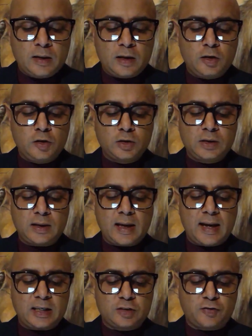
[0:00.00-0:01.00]
Now, using
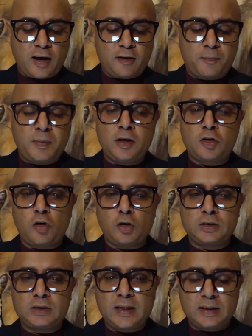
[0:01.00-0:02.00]
H5P
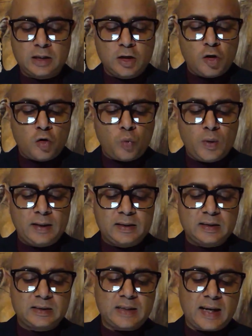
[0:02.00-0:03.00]
content, we
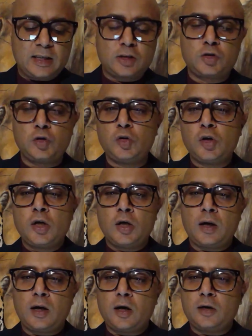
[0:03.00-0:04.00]
decided to
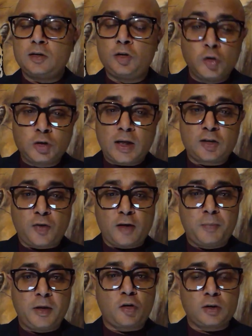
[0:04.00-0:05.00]
use
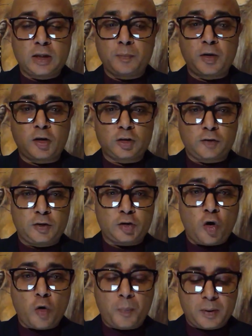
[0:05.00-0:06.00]
H5P content because of its
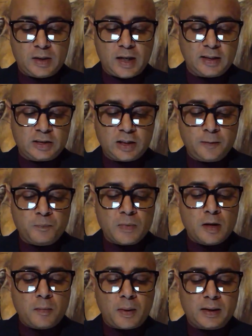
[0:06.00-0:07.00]
open nature.
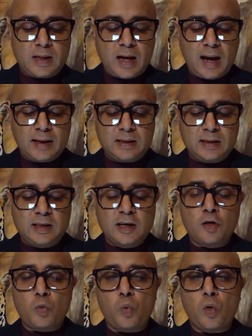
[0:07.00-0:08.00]
But the idea
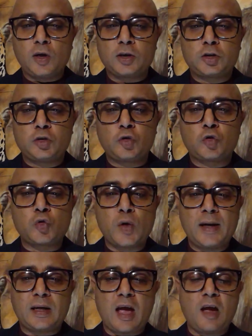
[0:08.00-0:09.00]
here was to
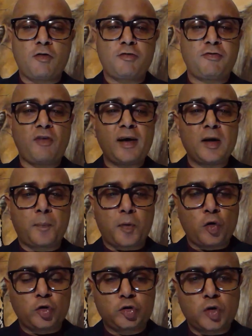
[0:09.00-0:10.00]
create a fun
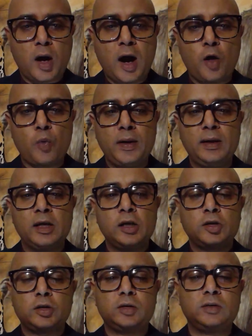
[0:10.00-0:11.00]
approach to how we
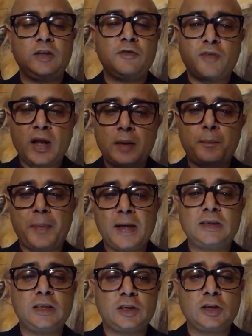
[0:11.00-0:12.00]
develop
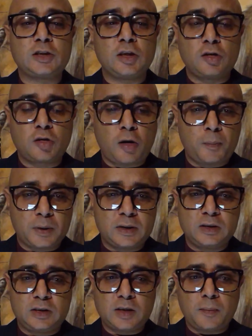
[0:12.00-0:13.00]
basic digital
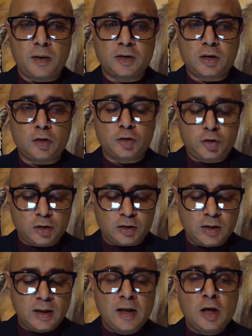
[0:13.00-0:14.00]
competencies amongst our
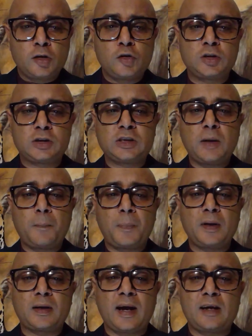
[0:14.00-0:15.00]
students. Through
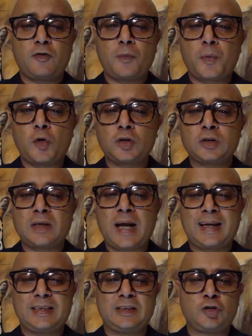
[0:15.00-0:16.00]
simple kind of approaches
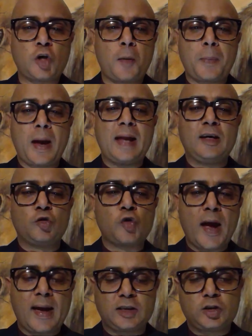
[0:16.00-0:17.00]
like drop and
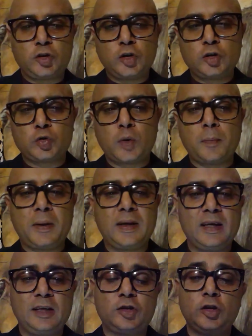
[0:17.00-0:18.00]
drag, students were
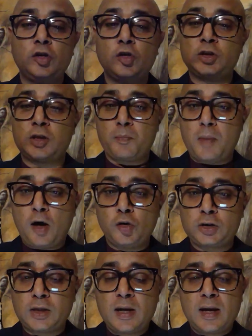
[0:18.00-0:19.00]
beginning to use the
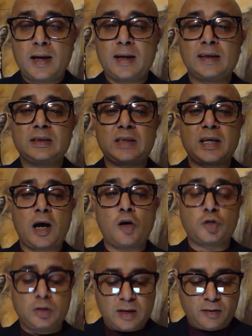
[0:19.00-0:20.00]
mouse and understand how
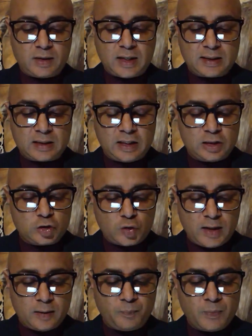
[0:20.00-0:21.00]
to navigate a
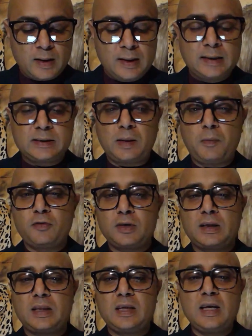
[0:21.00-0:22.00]
screen. Some of
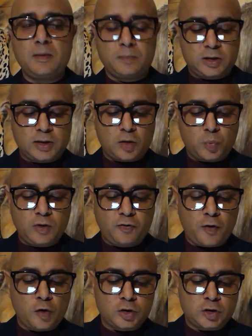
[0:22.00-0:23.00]
the themes that we
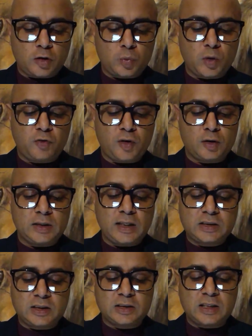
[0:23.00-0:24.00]
focused on were
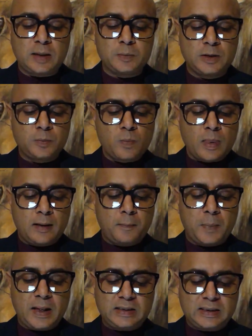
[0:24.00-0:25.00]
foundational terms,
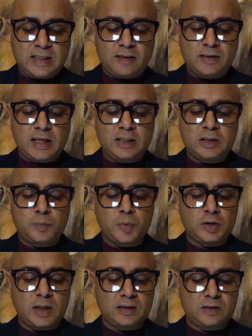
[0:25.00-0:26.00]
basic navigation,
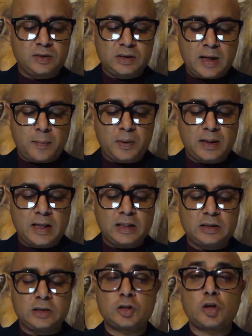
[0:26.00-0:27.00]
productivity
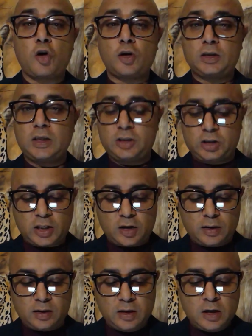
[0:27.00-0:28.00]
applications, content
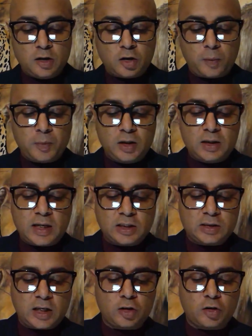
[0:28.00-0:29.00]
sharing,
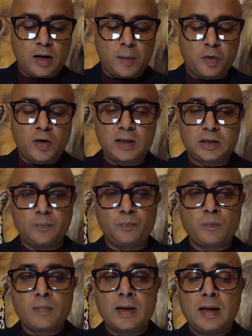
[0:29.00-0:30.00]
communication, and collaboration.
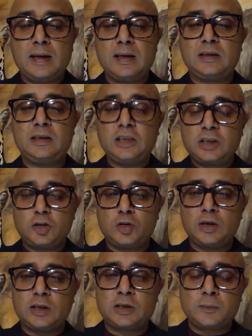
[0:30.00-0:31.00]
In addition to
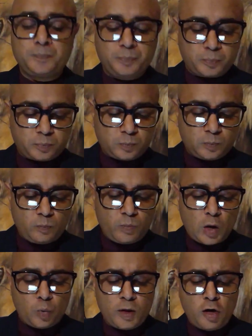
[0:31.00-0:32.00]
this,
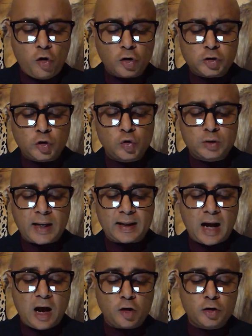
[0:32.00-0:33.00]
we also looked
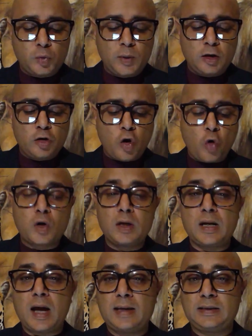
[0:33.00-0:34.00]
at how do we
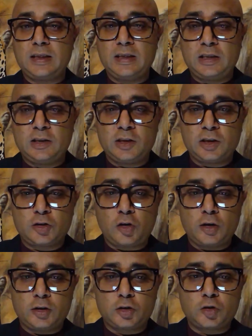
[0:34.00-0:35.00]
localize indigenous knowledge.